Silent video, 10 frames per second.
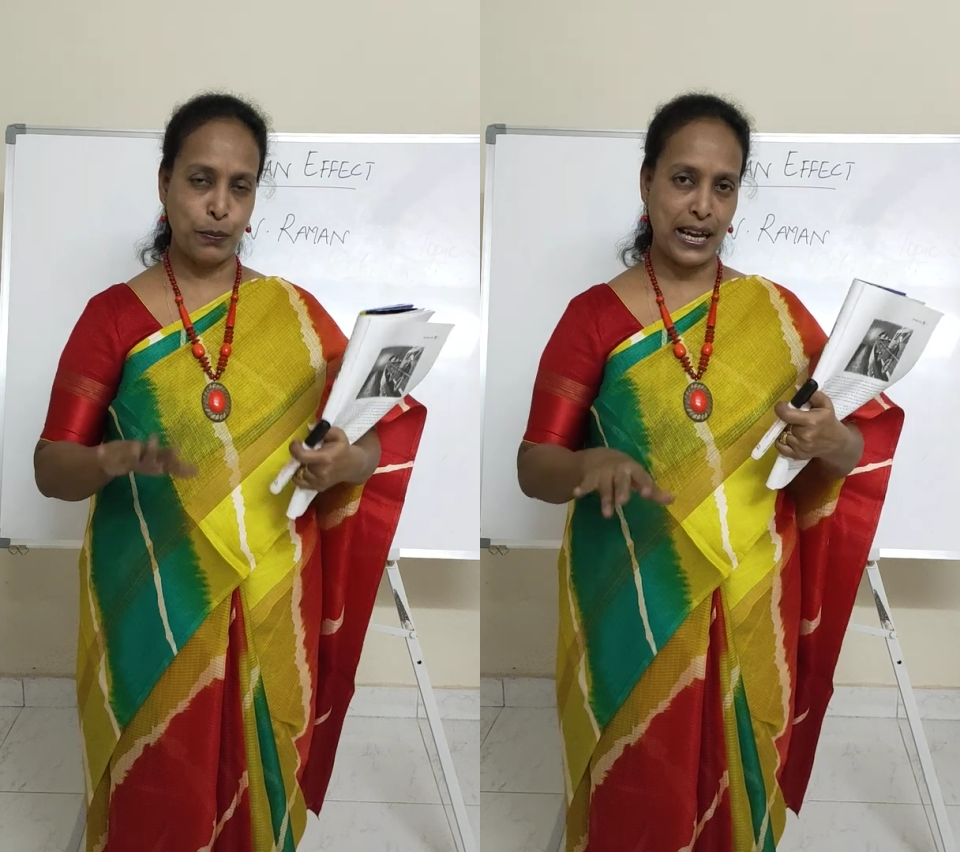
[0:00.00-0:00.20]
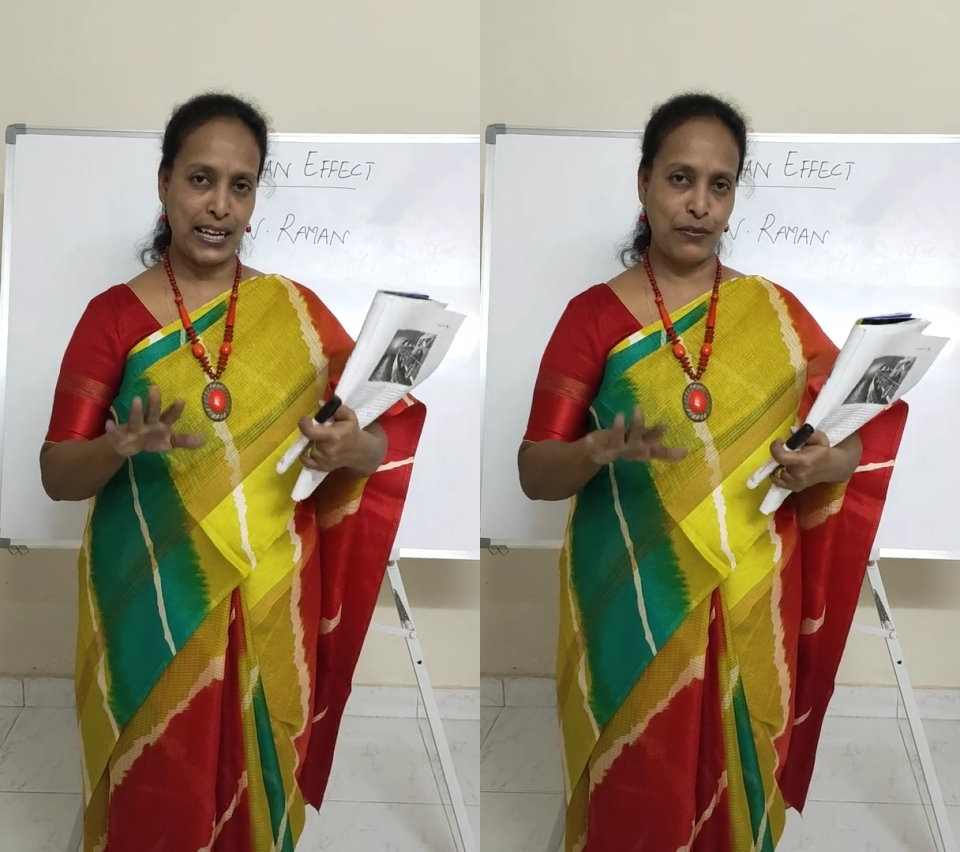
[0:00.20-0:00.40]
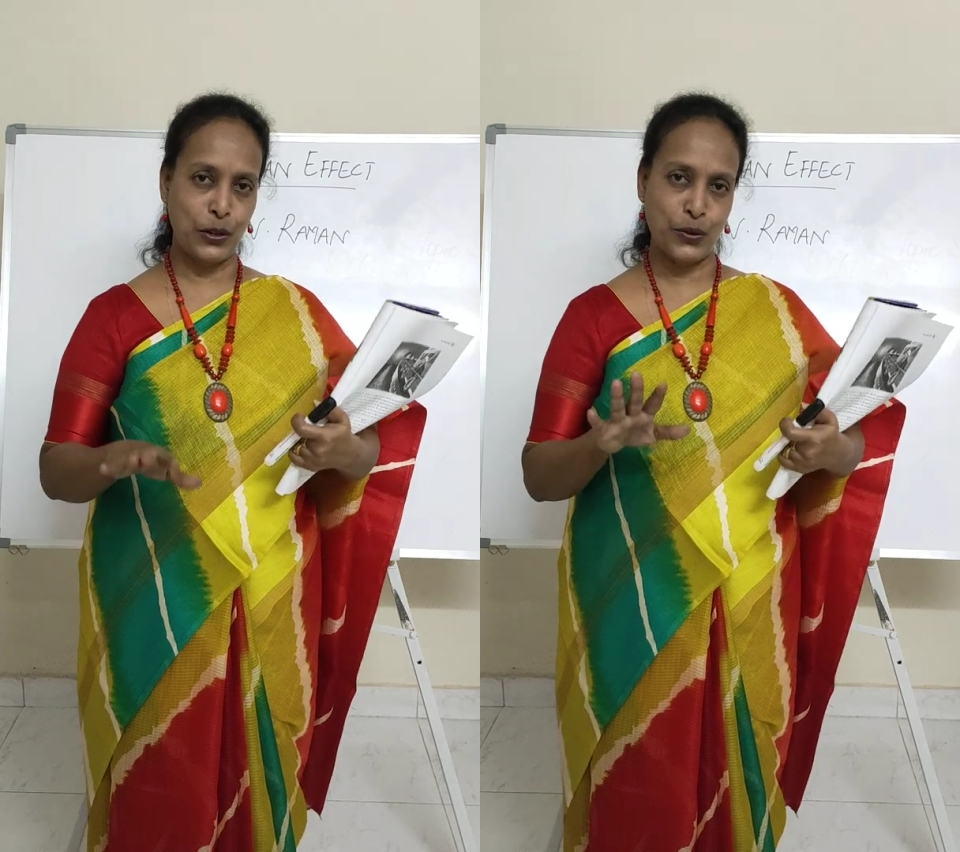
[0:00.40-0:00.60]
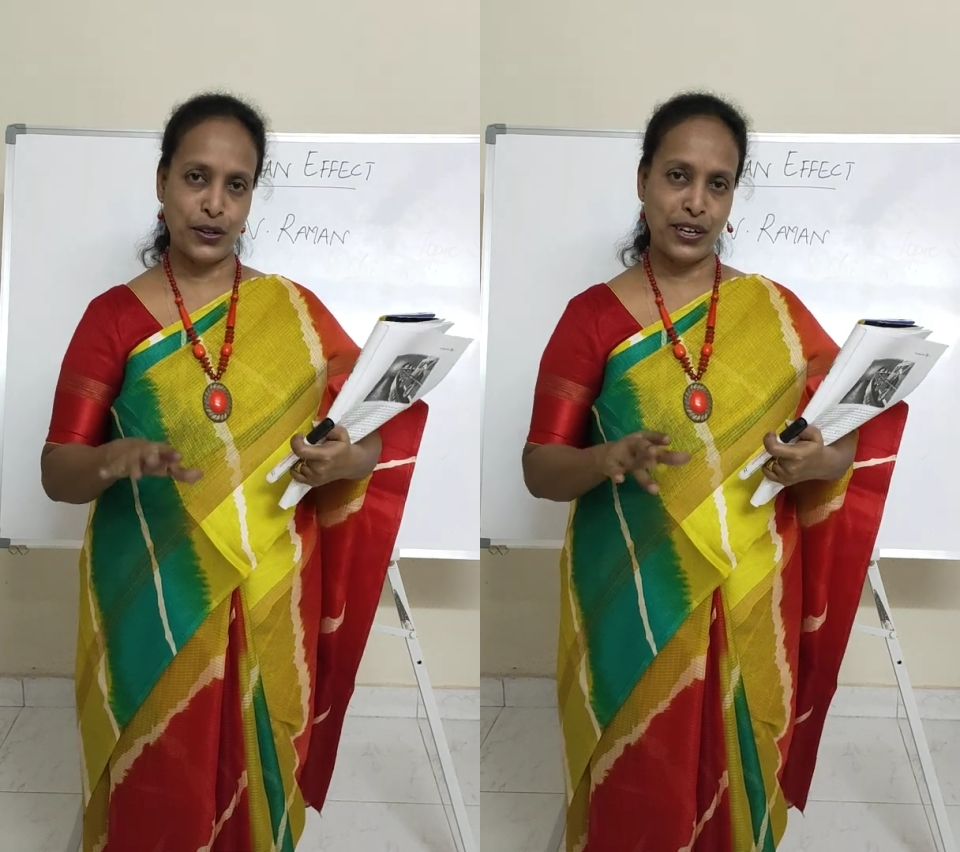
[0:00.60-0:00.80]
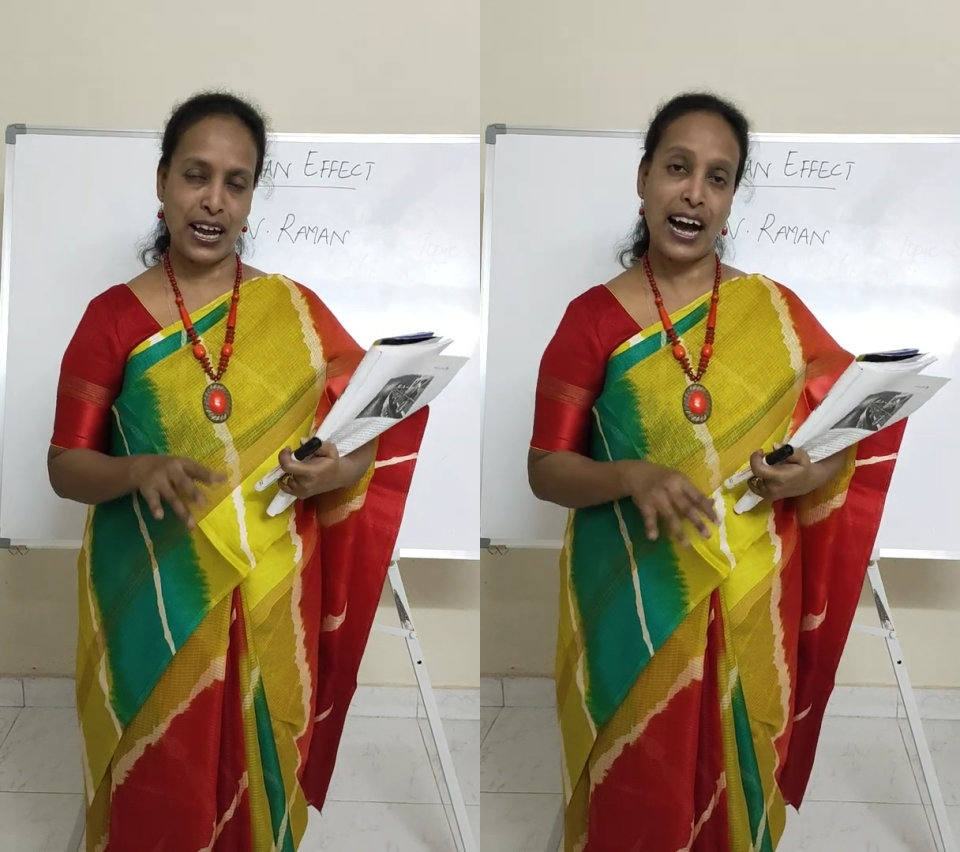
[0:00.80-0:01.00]
play it with
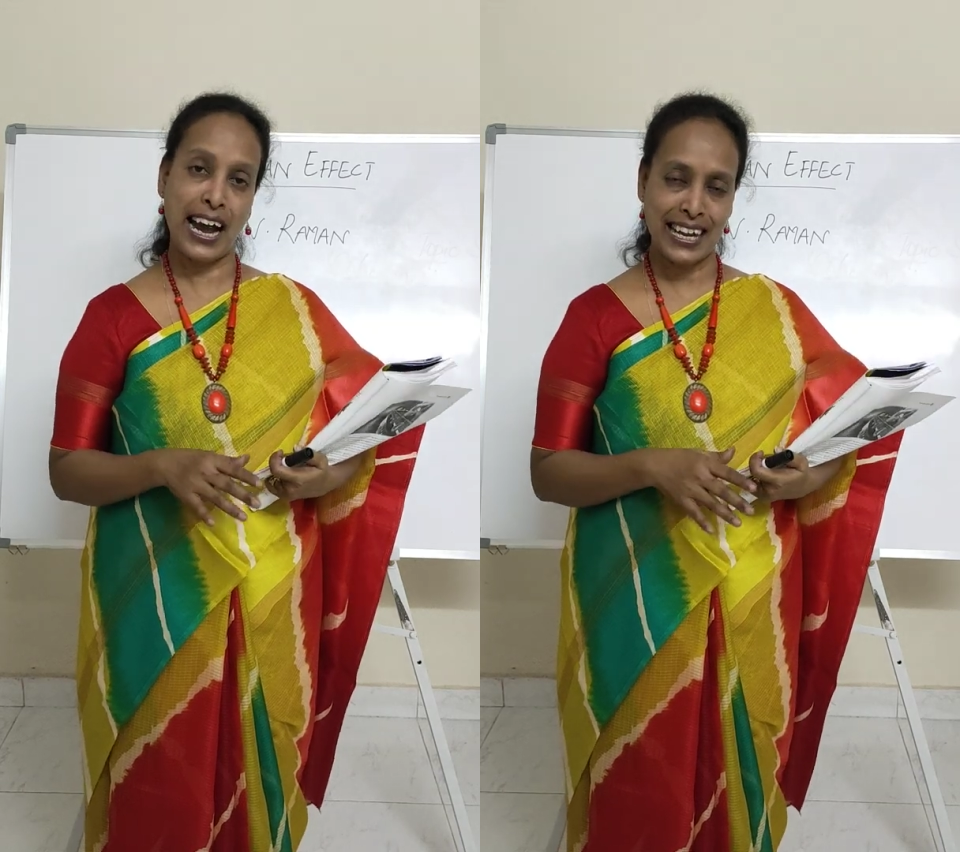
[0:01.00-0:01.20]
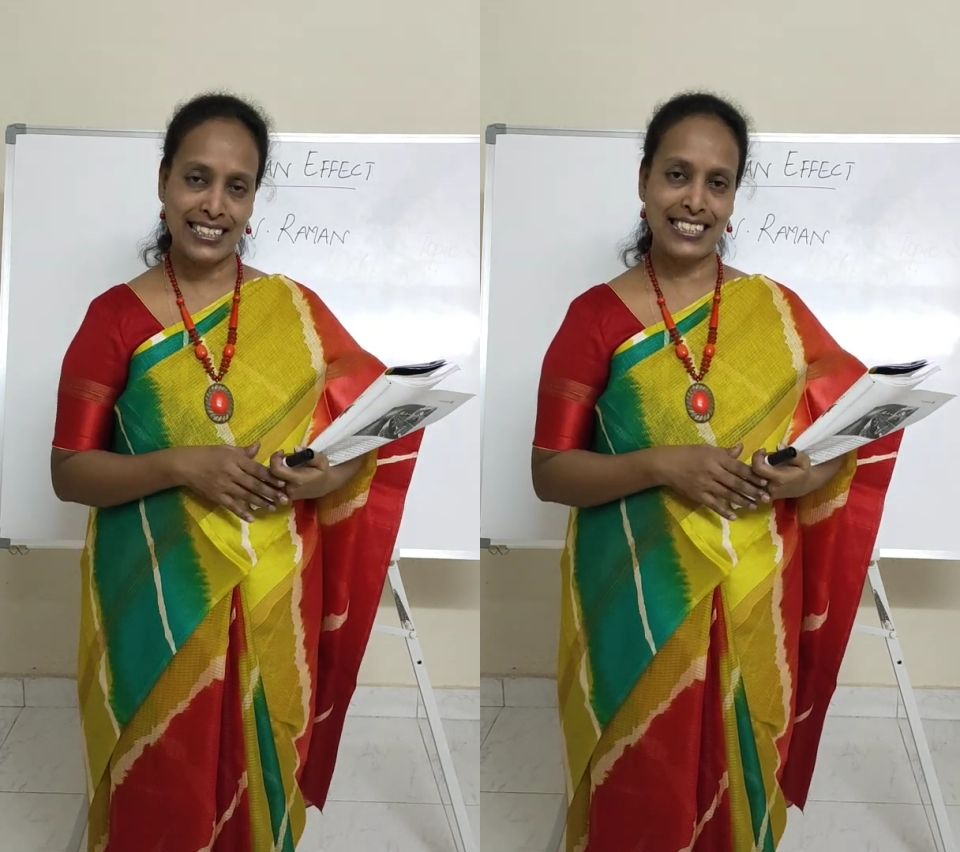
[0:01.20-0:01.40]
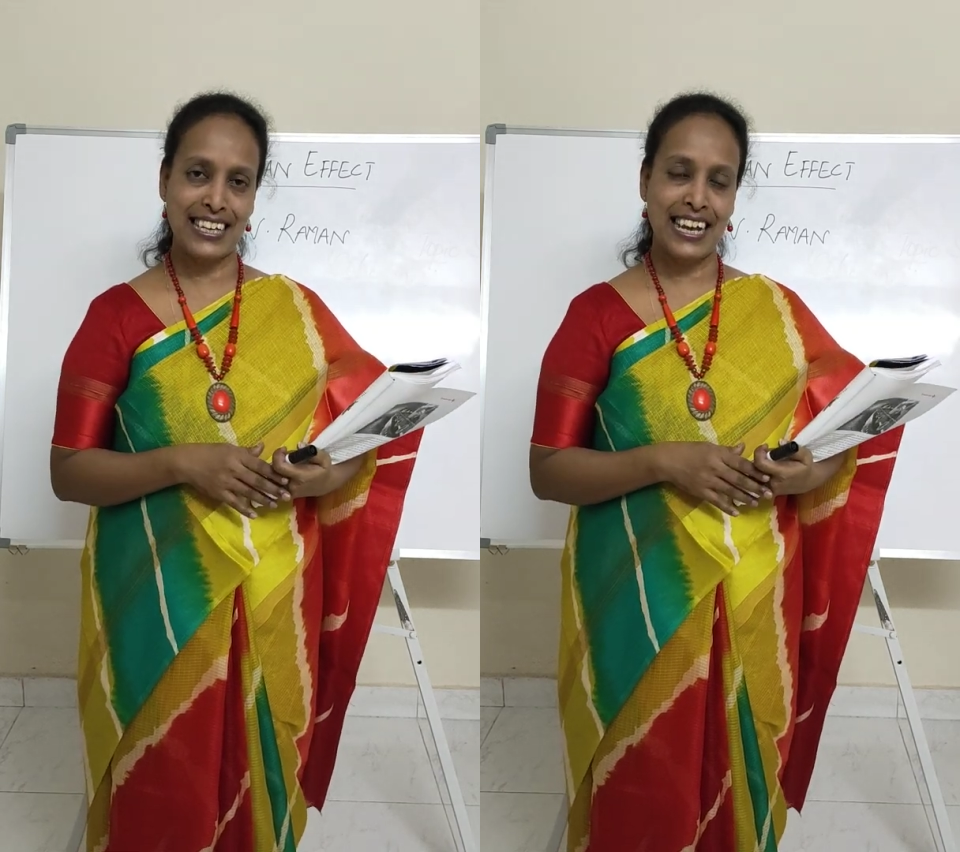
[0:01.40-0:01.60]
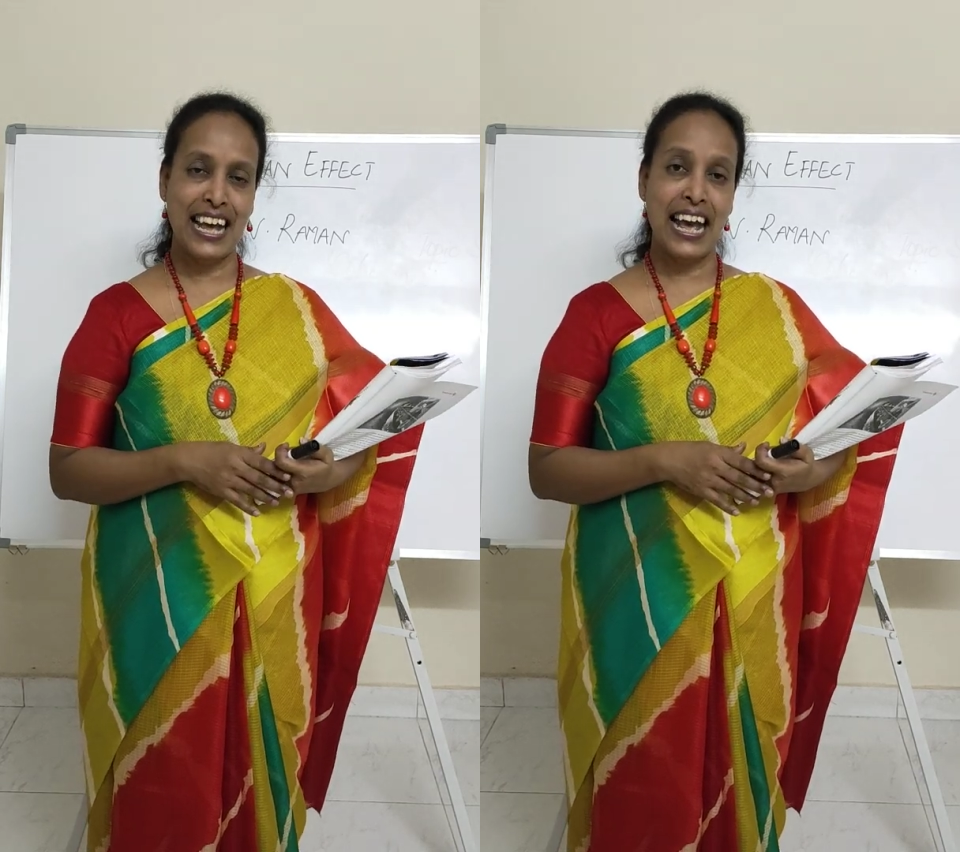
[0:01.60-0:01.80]
your hands,